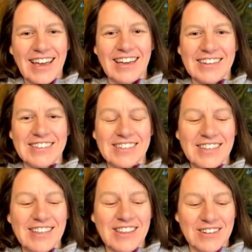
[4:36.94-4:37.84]
And
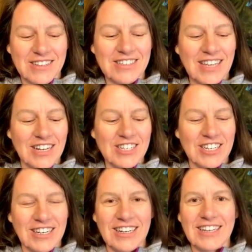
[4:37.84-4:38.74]
the
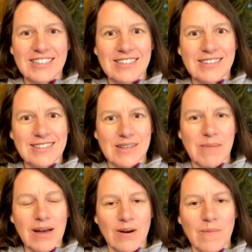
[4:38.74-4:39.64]
tension needs some
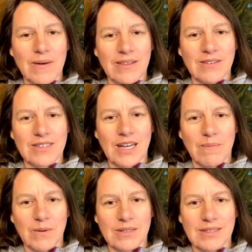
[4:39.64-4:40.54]
help. And those
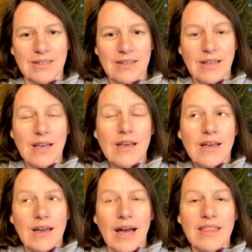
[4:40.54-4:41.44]
couples,
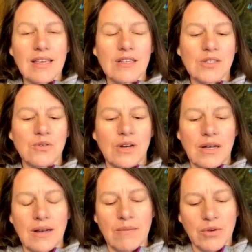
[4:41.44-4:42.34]
I think it's cool.
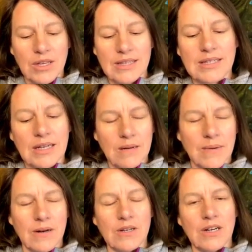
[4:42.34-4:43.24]
And I'm really excited
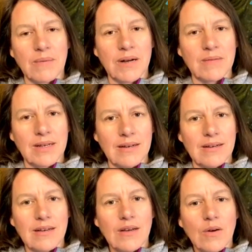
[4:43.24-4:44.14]
about your upcoming
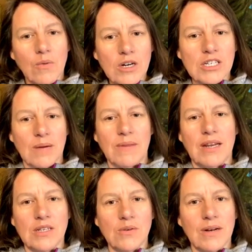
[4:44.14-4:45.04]
workshop
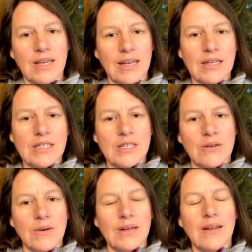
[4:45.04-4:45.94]
that I do want to get
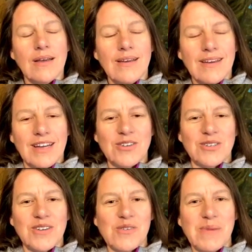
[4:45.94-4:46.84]
into. And I
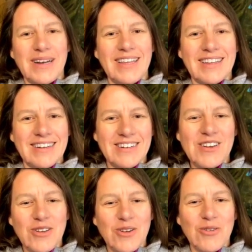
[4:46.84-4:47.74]
told everybody that
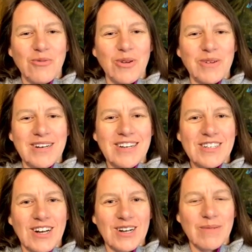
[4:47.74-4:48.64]
we would
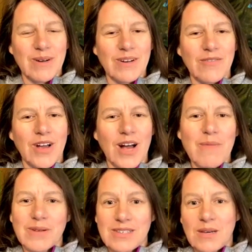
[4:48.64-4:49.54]
talk about a
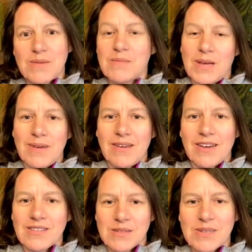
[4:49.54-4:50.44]
couple tips, maybe
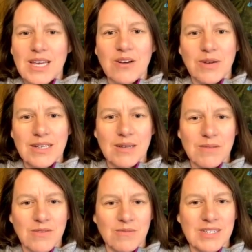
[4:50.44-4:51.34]
has some takeaway
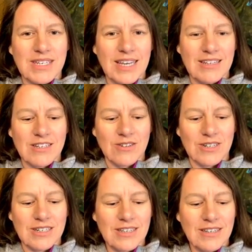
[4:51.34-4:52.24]
tips from today's
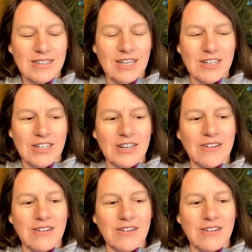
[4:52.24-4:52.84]
short session